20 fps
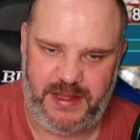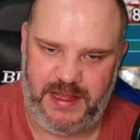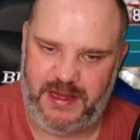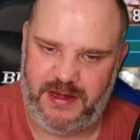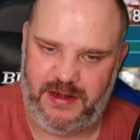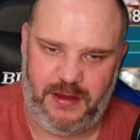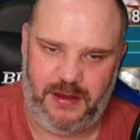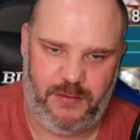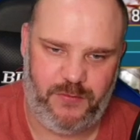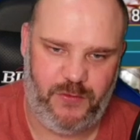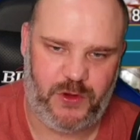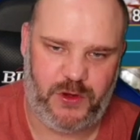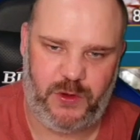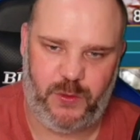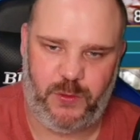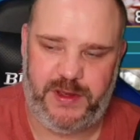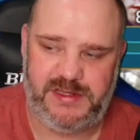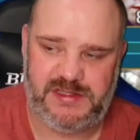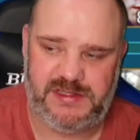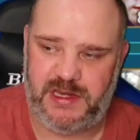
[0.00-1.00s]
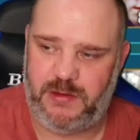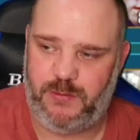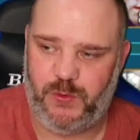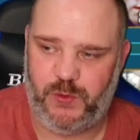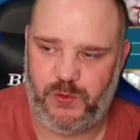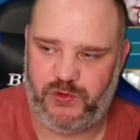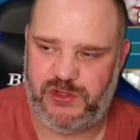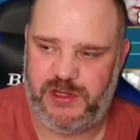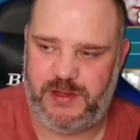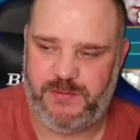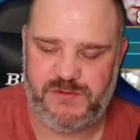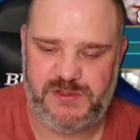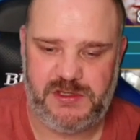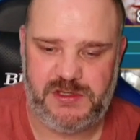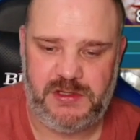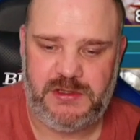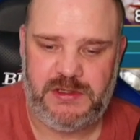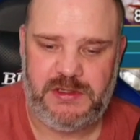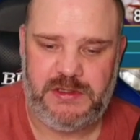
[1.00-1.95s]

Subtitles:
Yeah, no, I'm not going to waste any more gems,